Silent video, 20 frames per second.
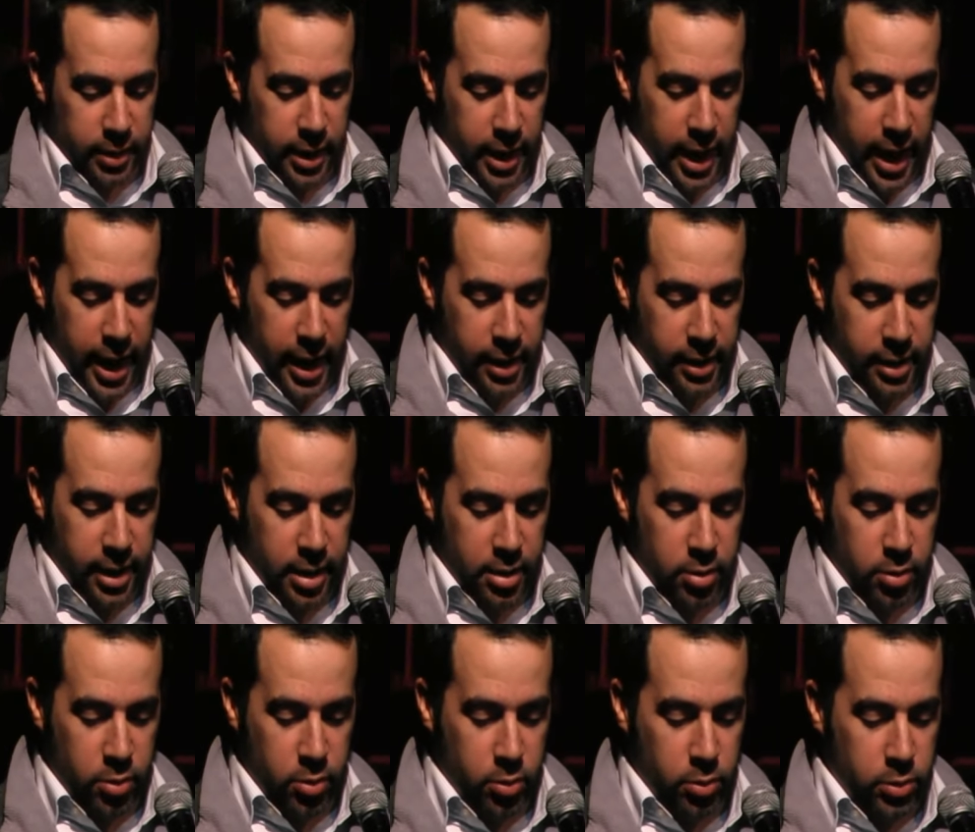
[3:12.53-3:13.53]
aid that
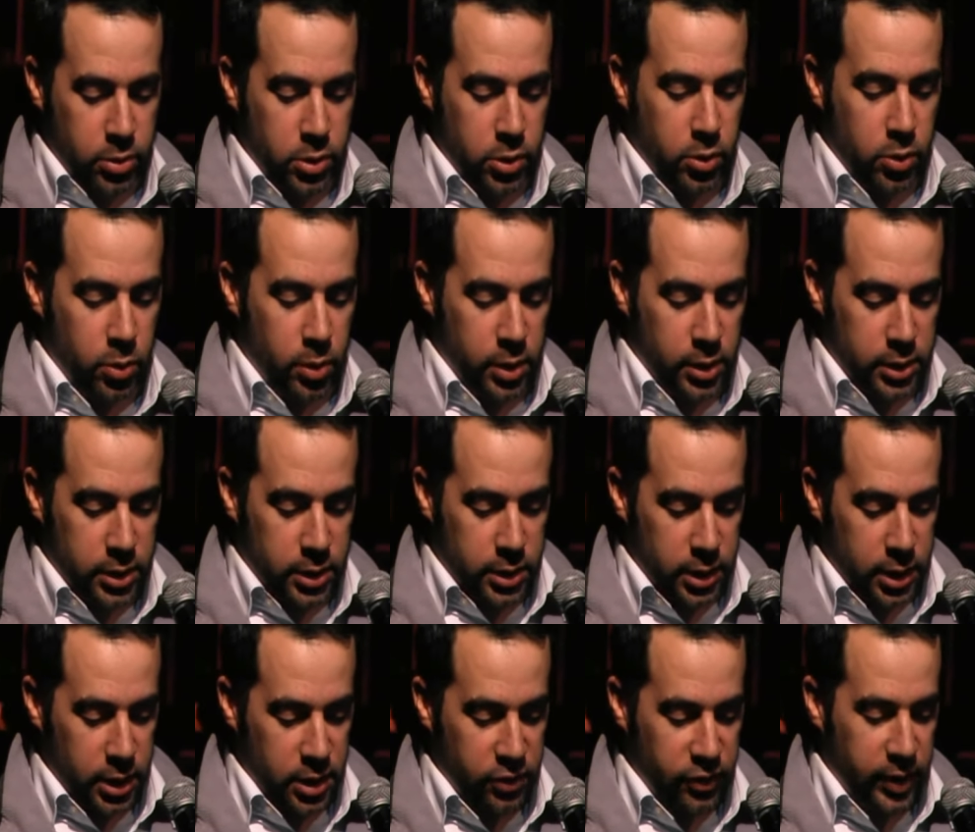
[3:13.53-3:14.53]
you do
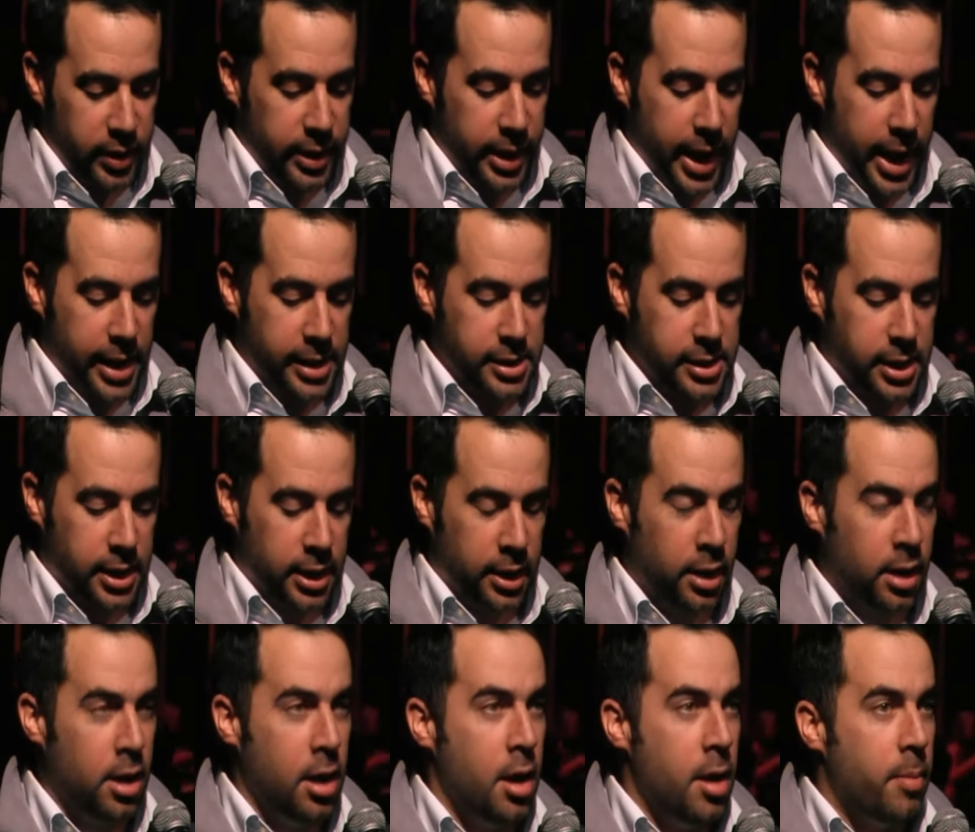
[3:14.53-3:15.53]
is fantastic.
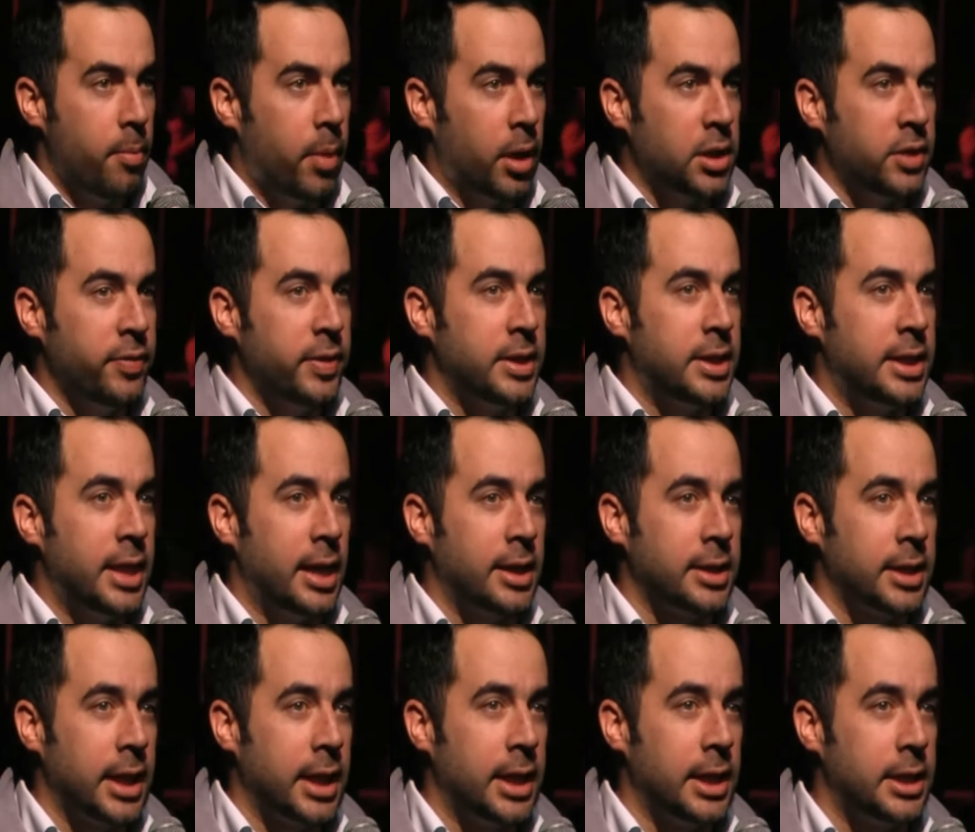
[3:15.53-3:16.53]
Much of it
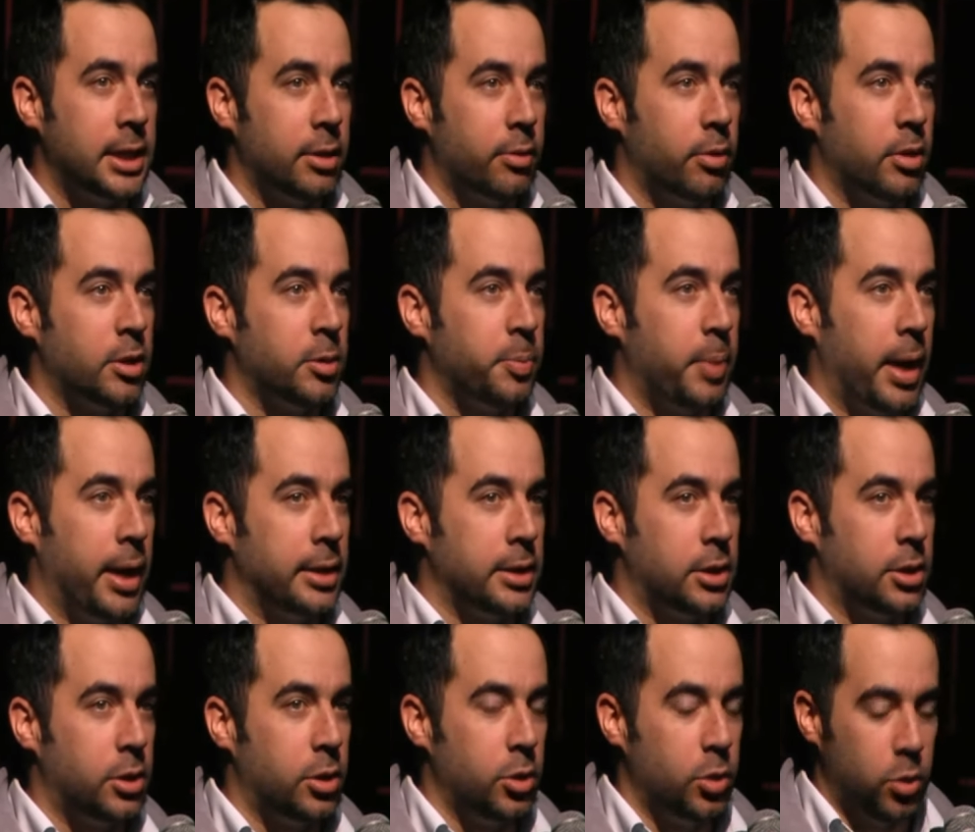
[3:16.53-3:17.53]
sounds like it's a
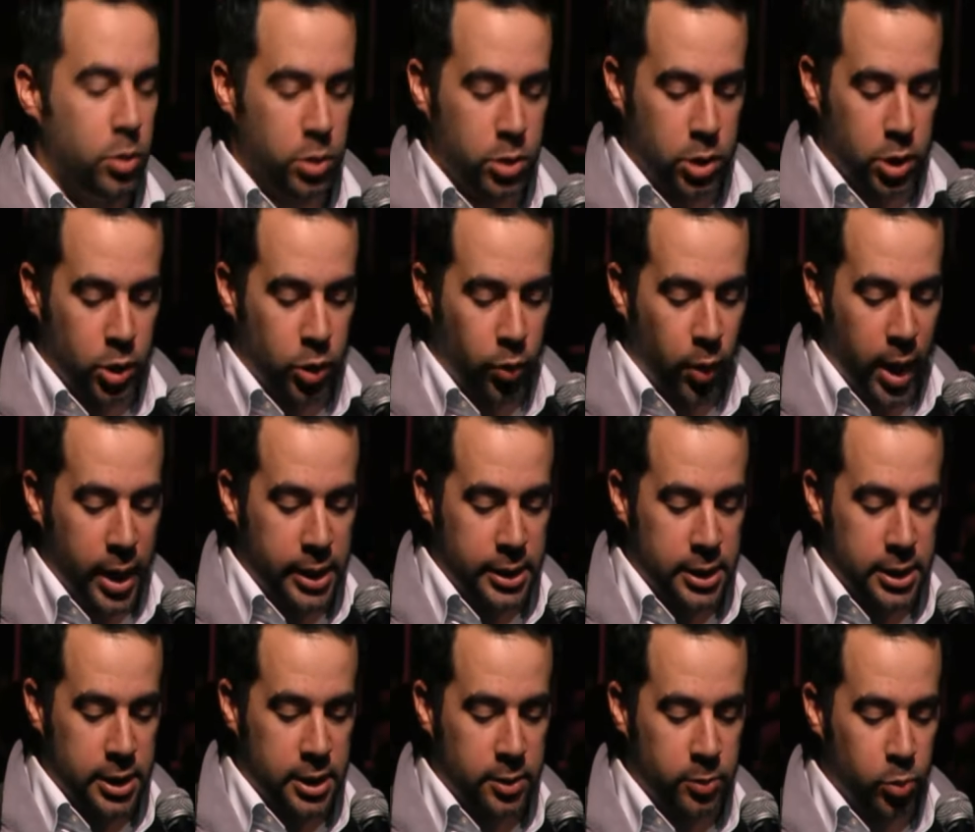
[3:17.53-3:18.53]
response to
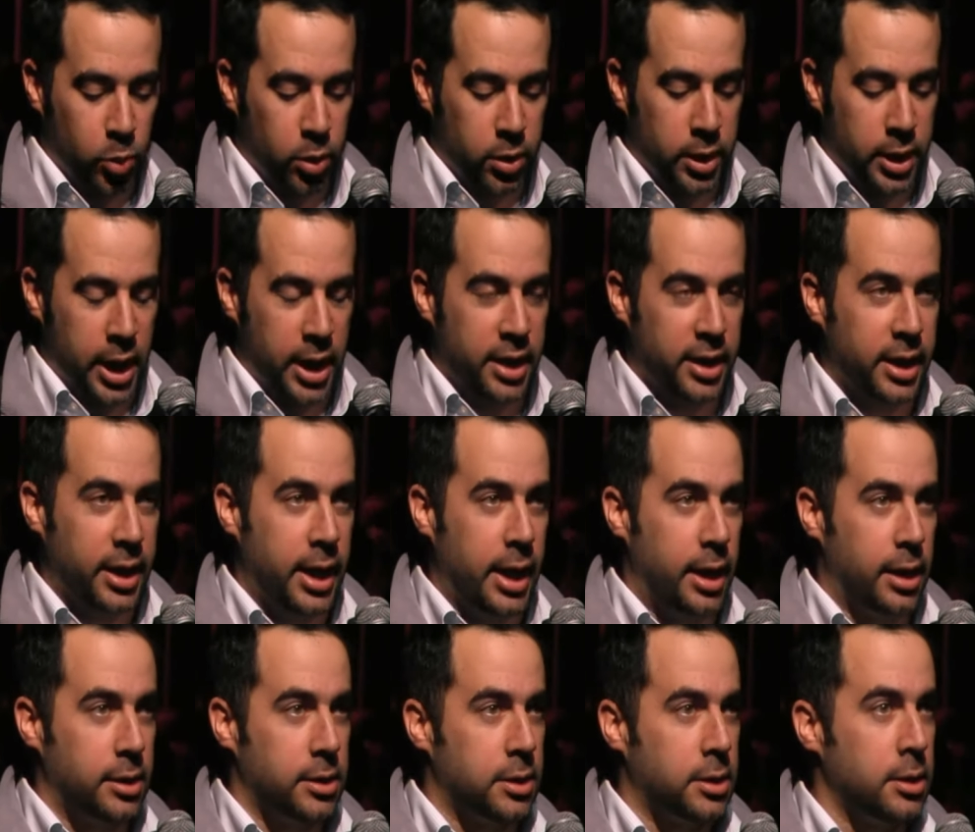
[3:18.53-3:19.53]
crisis more than anything
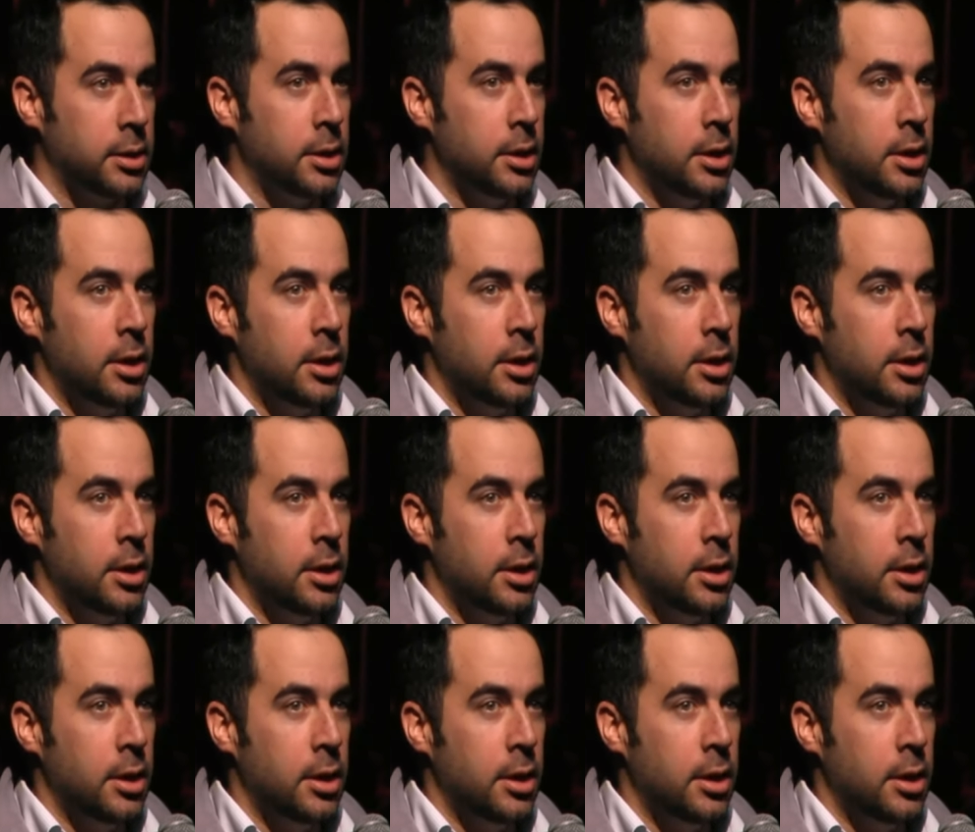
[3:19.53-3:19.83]
else.